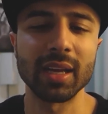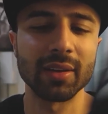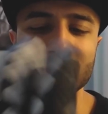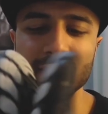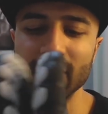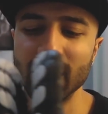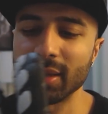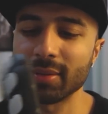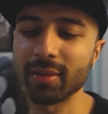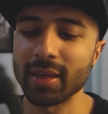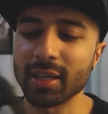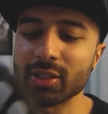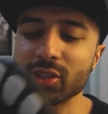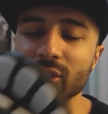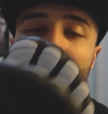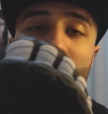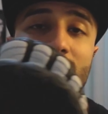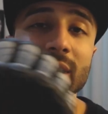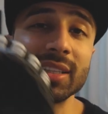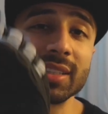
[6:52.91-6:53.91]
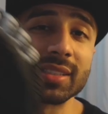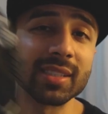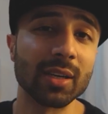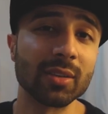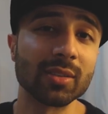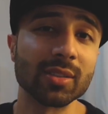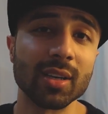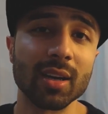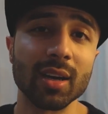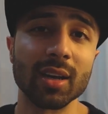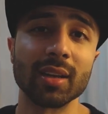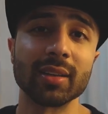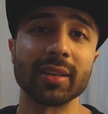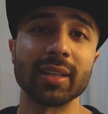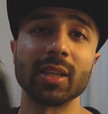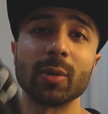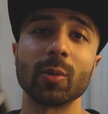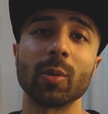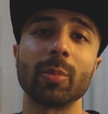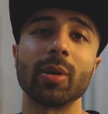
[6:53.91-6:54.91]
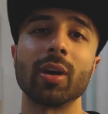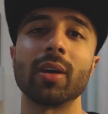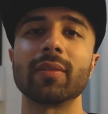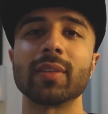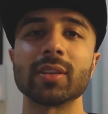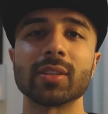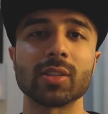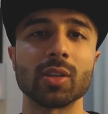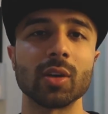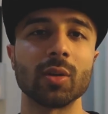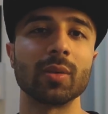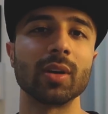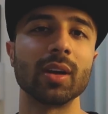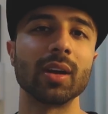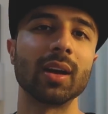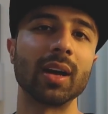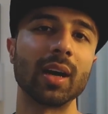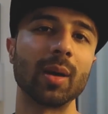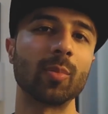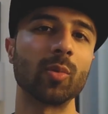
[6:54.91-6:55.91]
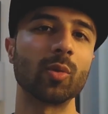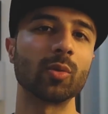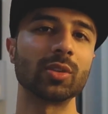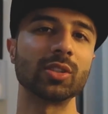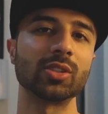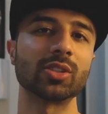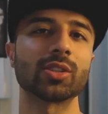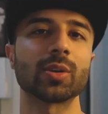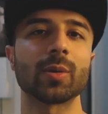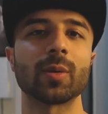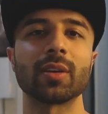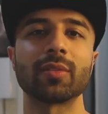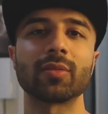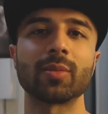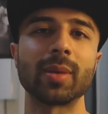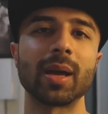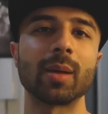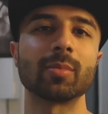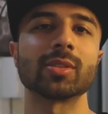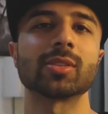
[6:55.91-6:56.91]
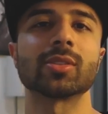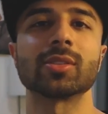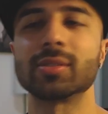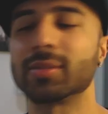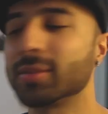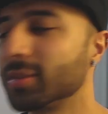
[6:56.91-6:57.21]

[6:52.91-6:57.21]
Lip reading: I actually tried these out in Thailand and they were perfect, so I bought these straight away from Amazon.